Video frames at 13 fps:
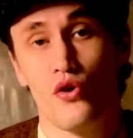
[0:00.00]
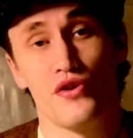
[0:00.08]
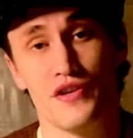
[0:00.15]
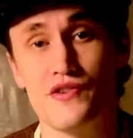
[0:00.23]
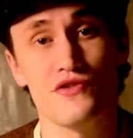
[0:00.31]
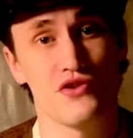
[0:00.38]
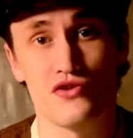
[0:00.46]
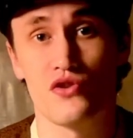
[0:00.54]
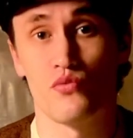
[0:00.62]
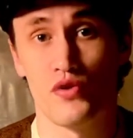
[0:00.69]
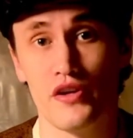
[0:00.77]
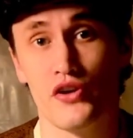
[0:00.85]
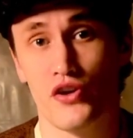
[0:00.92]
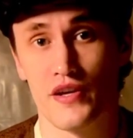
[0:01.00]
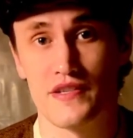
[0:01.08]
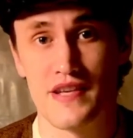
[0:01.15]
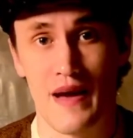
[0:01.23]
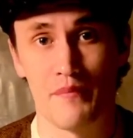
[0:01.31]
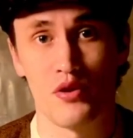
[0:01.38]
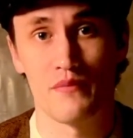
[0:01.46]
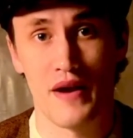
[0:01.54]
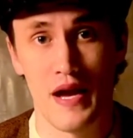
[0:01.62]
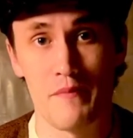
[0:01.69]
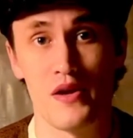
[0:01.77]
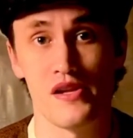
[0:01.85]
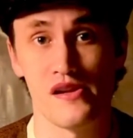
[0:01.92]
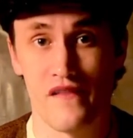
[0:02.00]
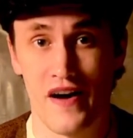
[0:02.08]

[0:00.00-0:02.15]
this is just a really good example, in my opinion,